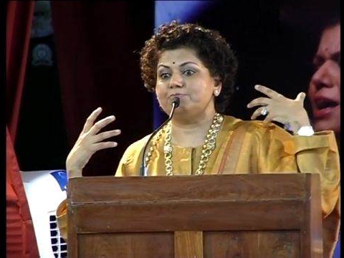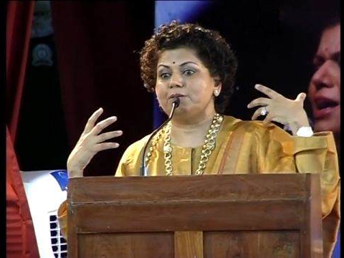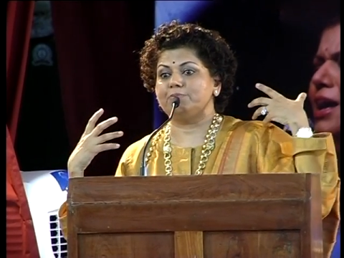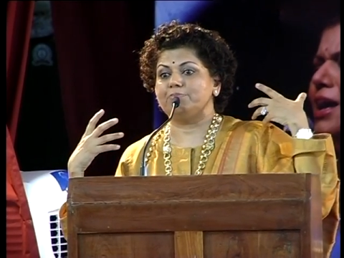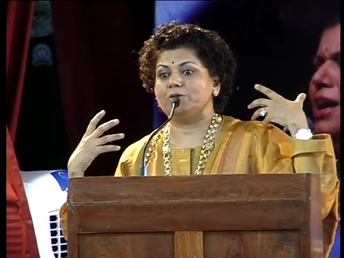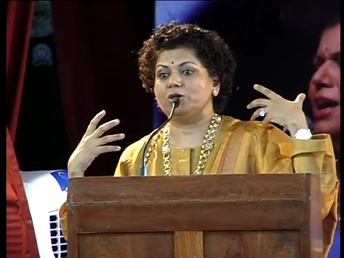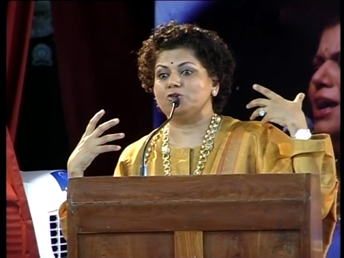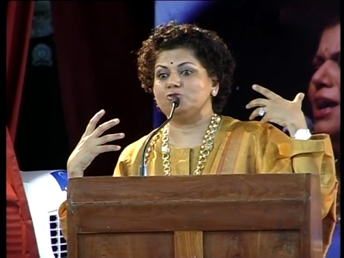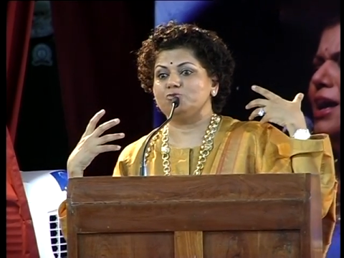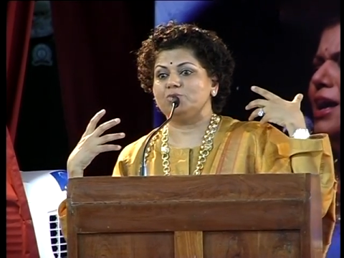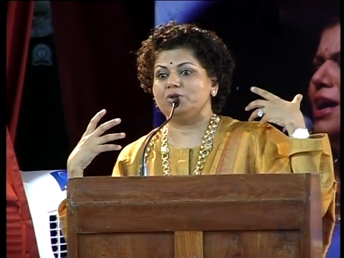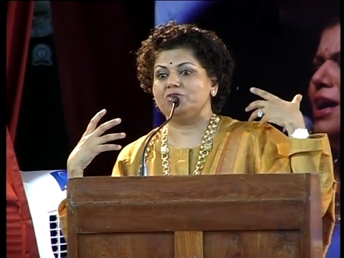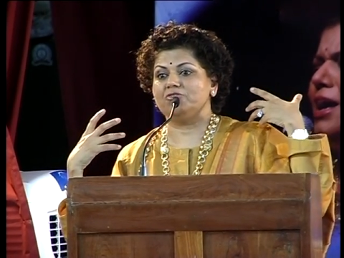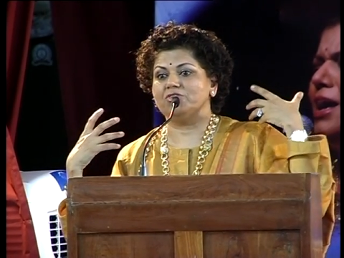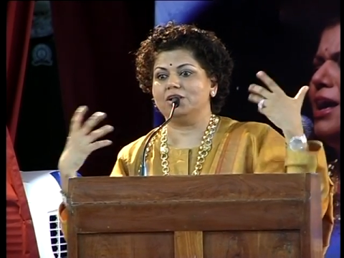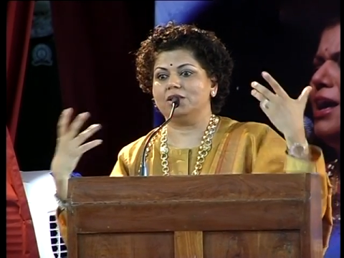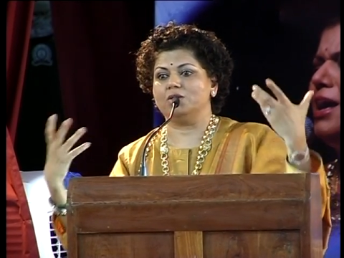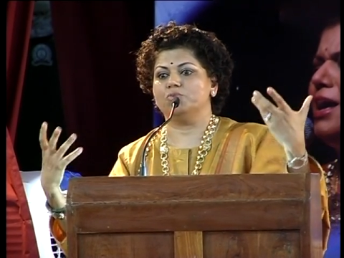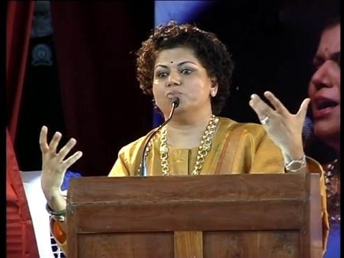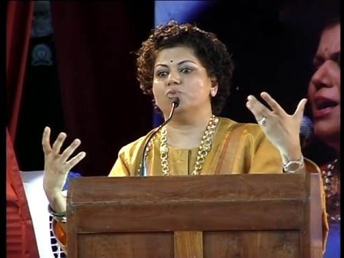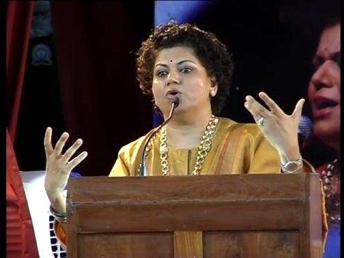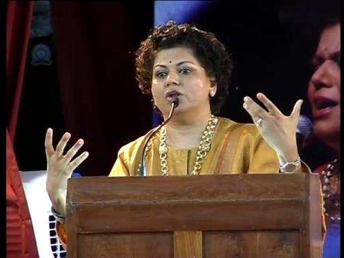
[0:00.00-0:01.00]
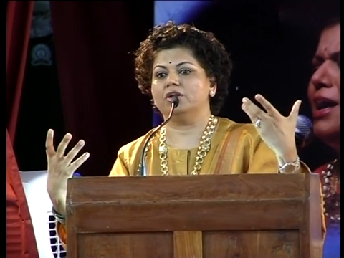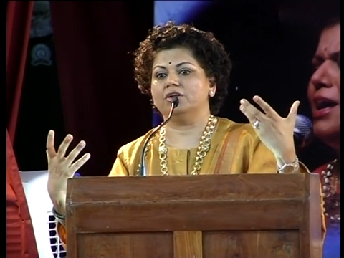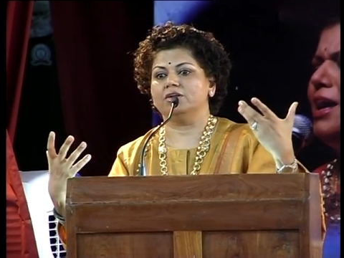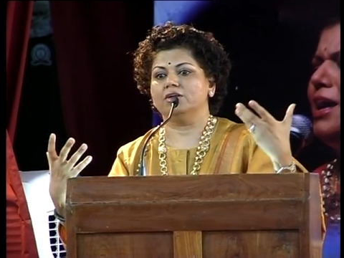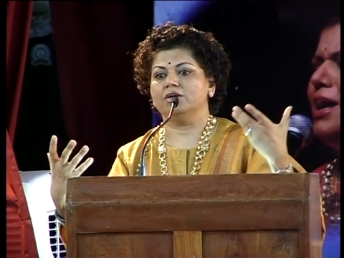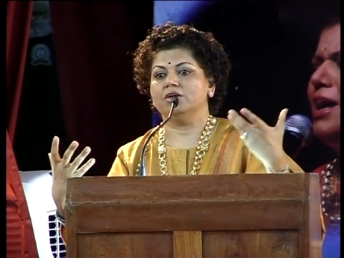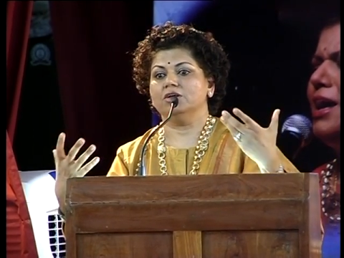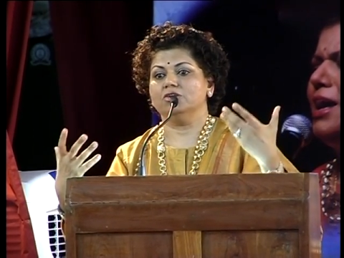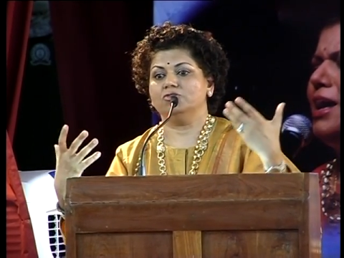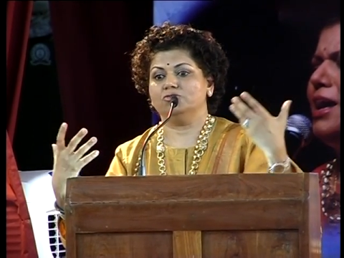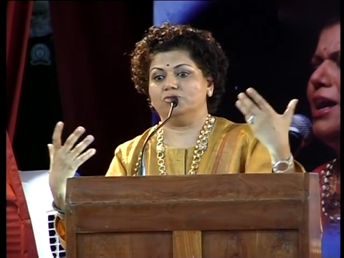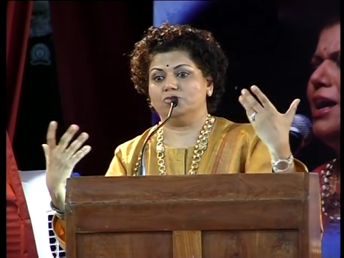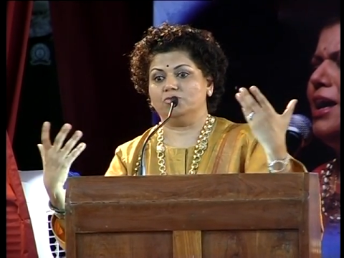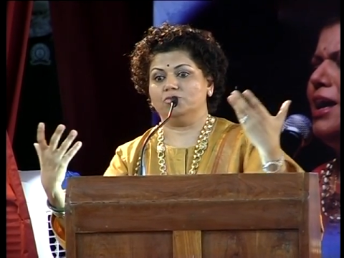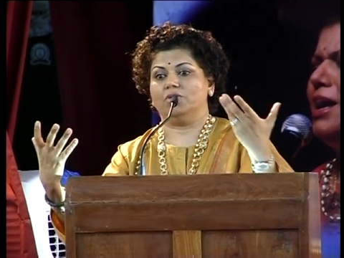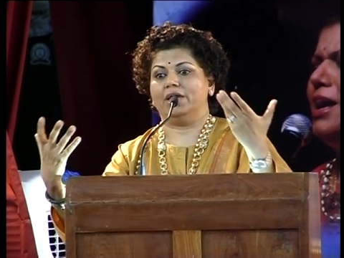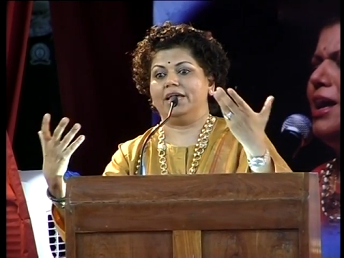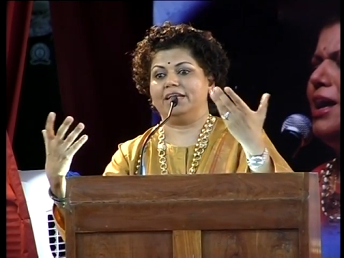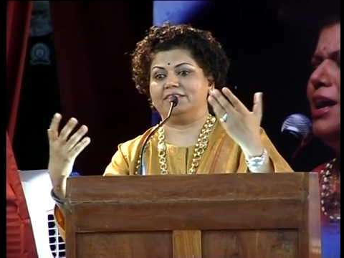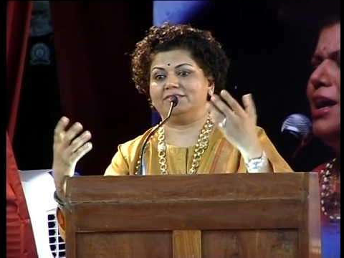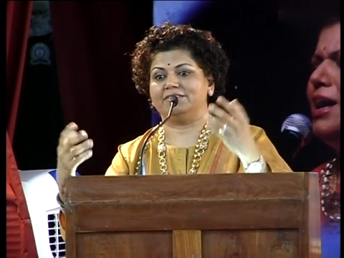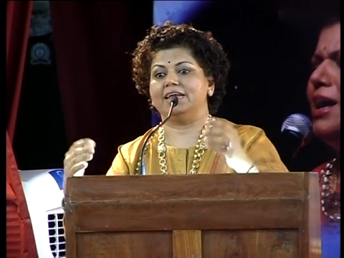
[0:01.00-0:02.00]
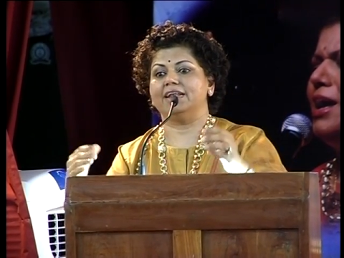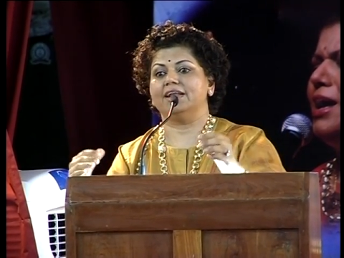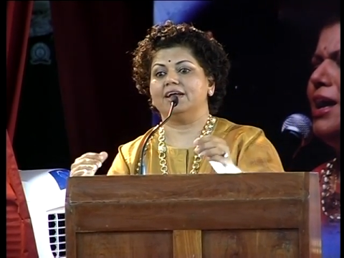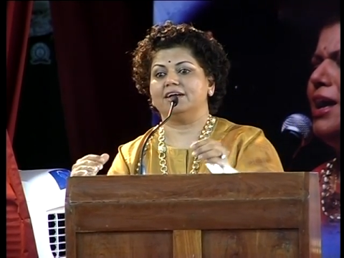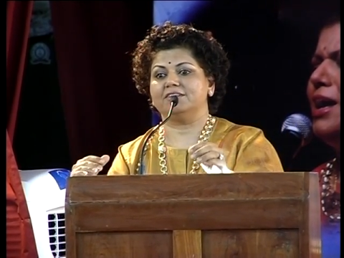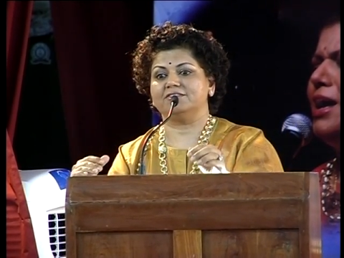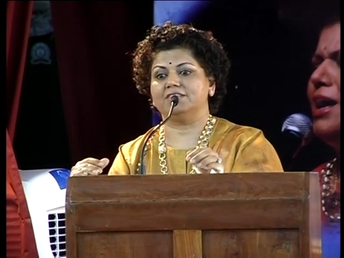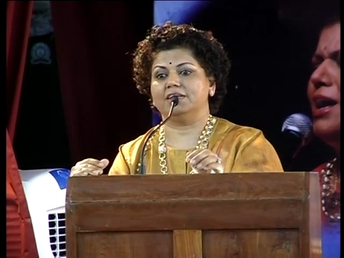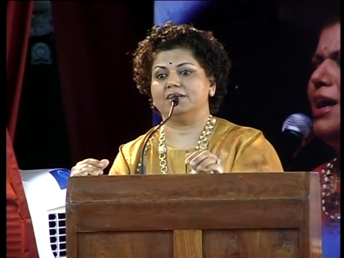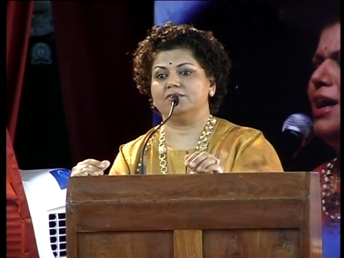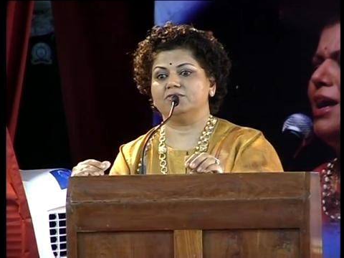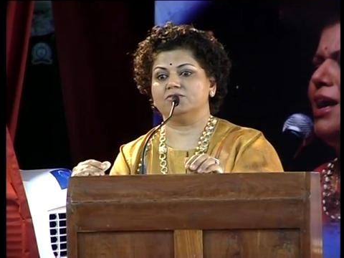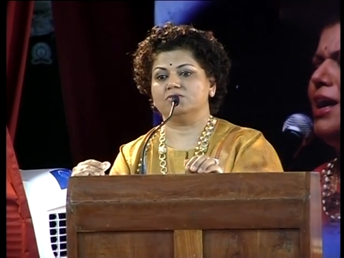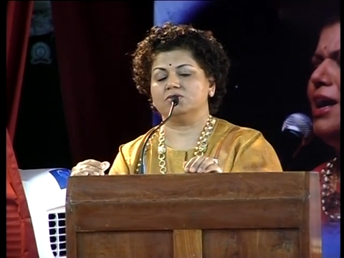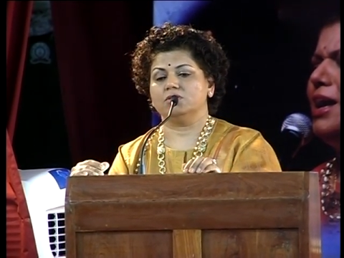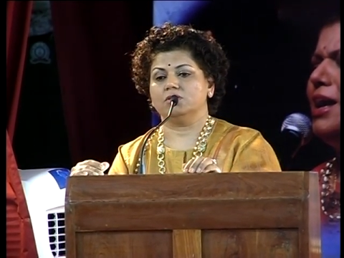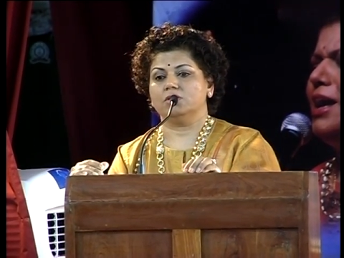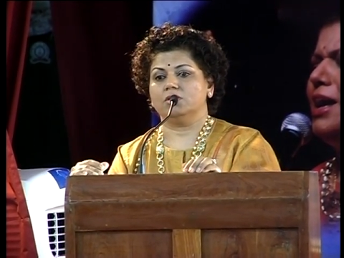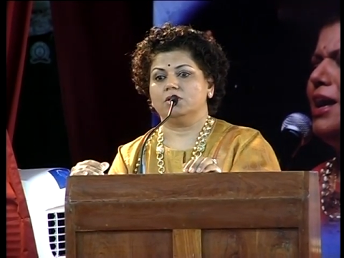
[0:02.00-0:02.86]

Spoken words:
but because we really want to extend ourselves